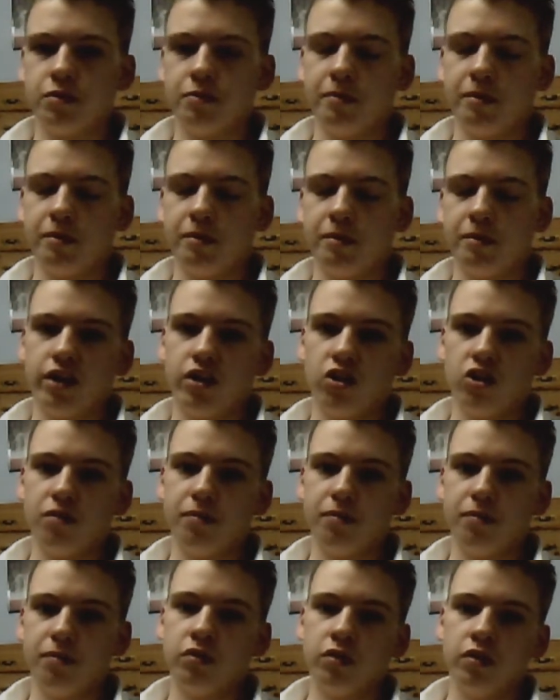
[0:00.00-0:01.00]
Spinnerack
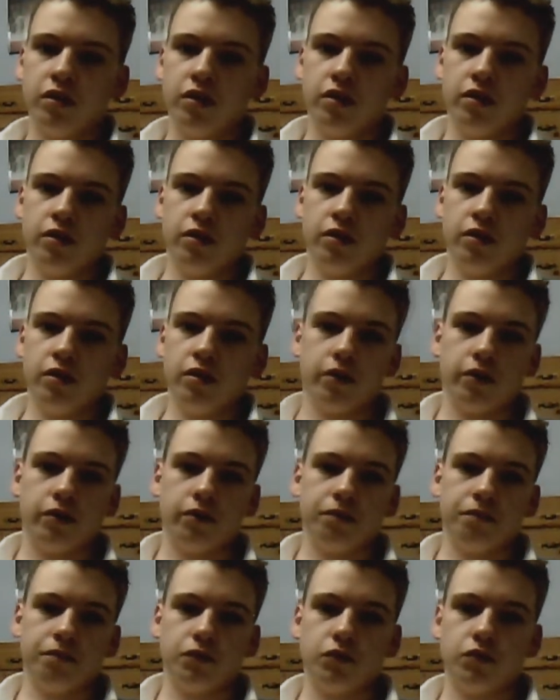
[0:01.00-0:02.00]
combo
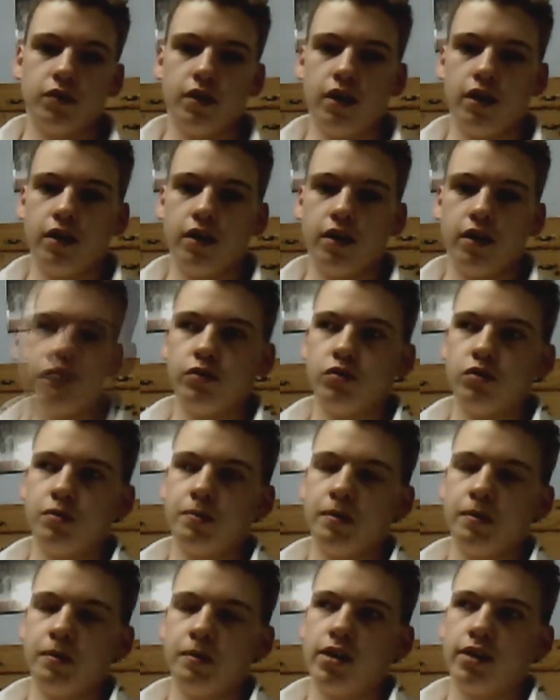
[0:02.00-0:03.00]
where they use
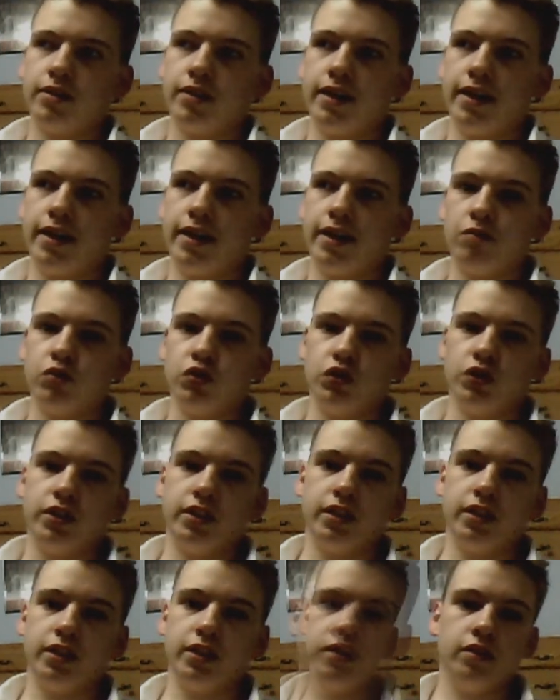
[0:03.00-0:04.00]
Spinnerack, they can't
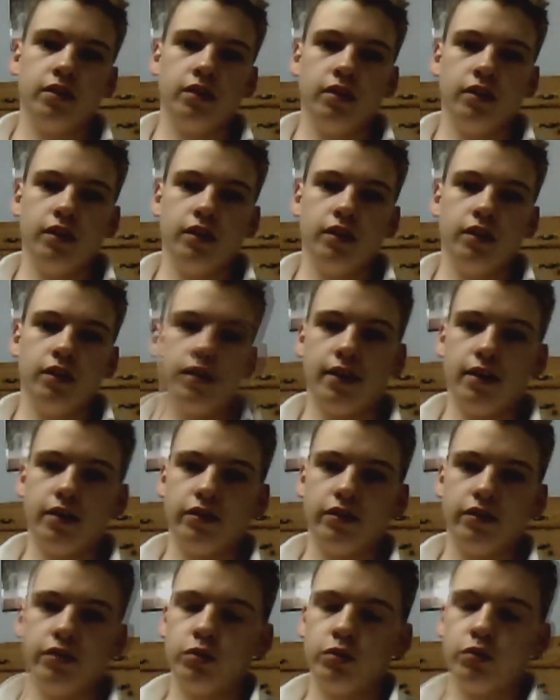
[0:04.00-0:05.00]
retreat, and
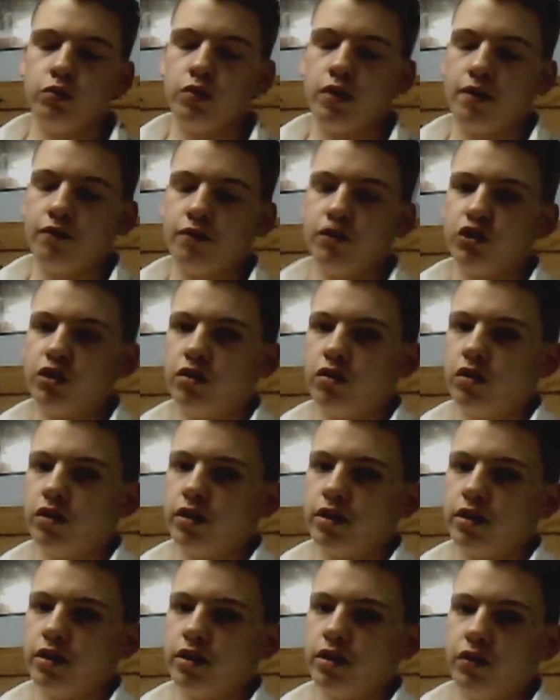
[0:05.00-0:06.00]
then you have Trainer
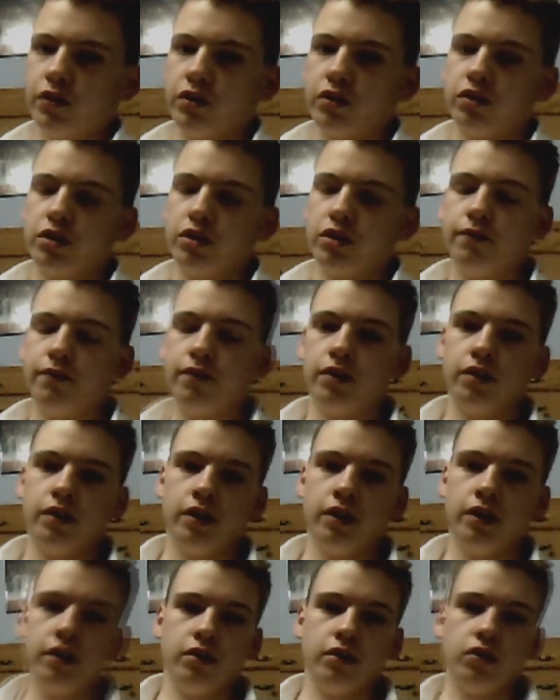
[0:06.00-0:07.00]
Lock on their Puffa
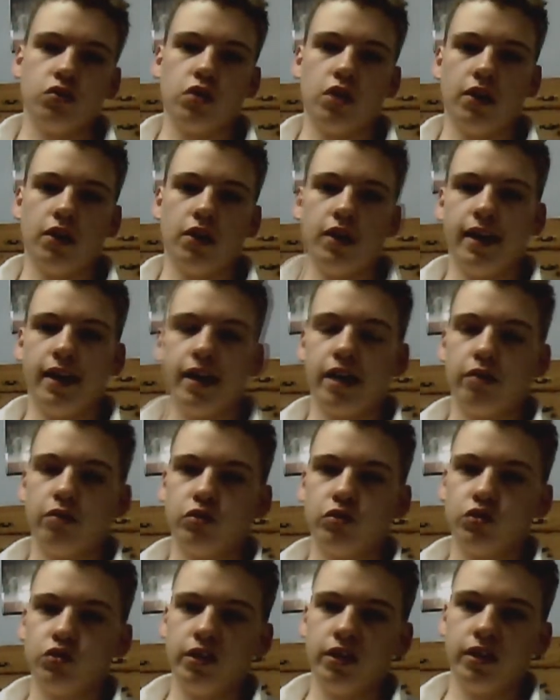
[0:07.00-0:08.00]
so that they can't
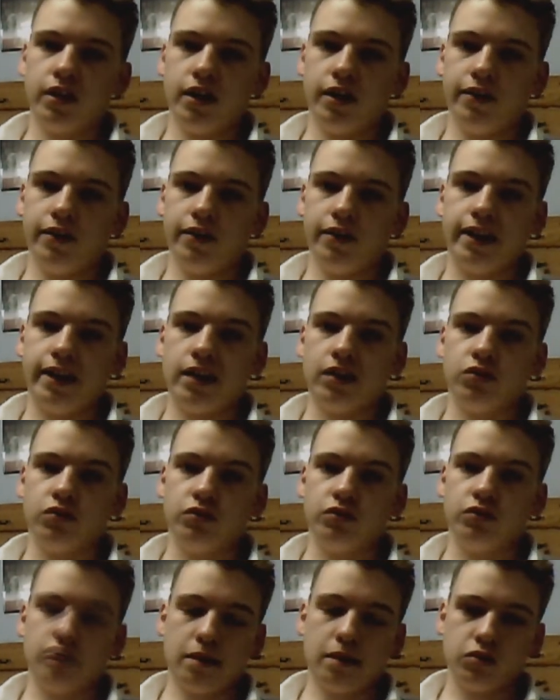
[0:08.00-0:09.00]
retreat and they can't do
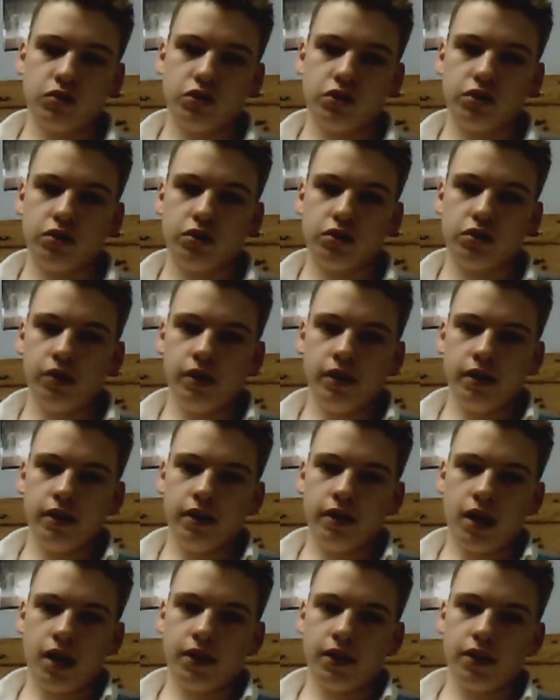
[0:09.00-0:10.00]
damage to you,
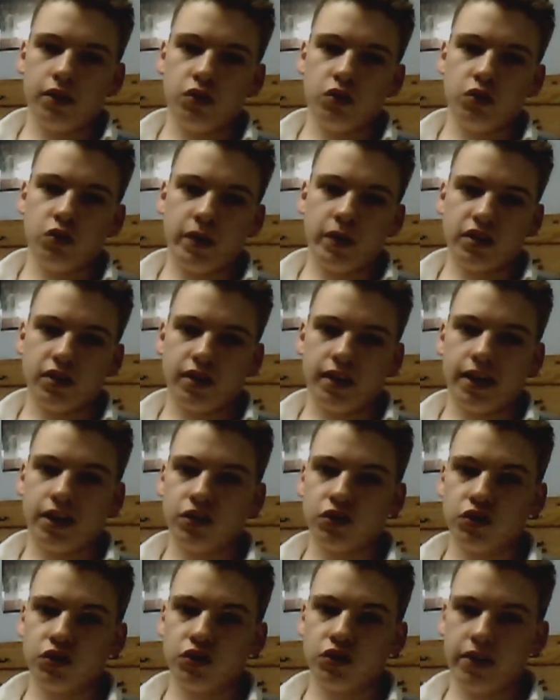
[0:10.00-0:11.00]
and then you wait till the
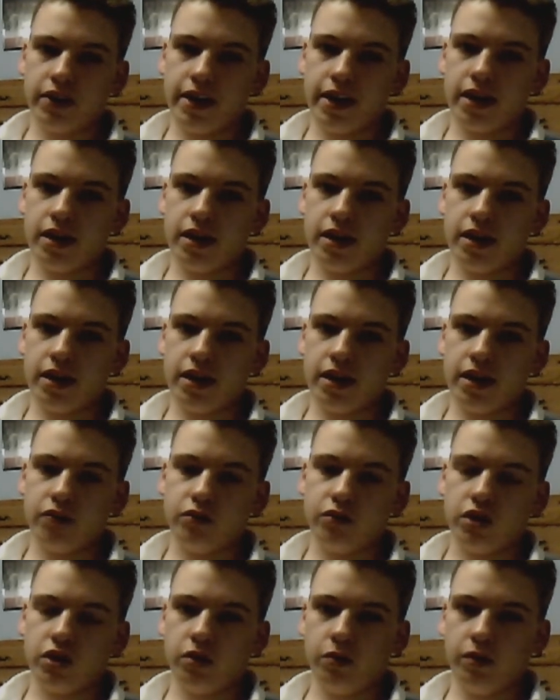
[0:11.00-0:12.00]
last turn of the game and you
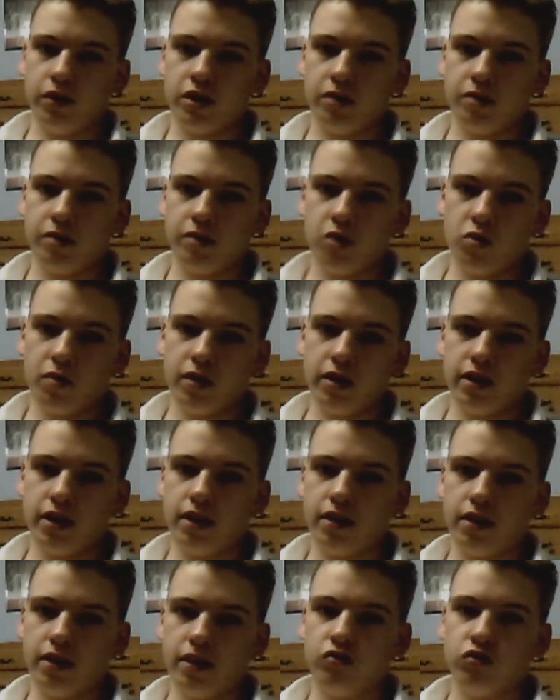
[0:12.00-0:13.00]
knock one of their Pokemon
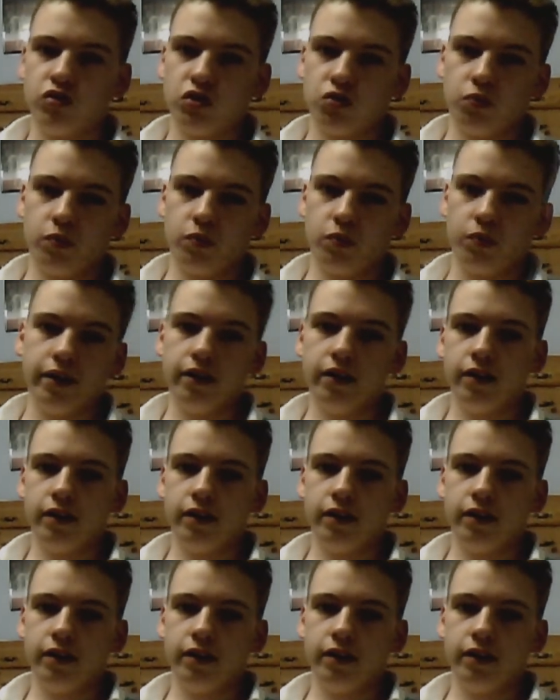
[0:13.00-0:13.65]
and then you just win.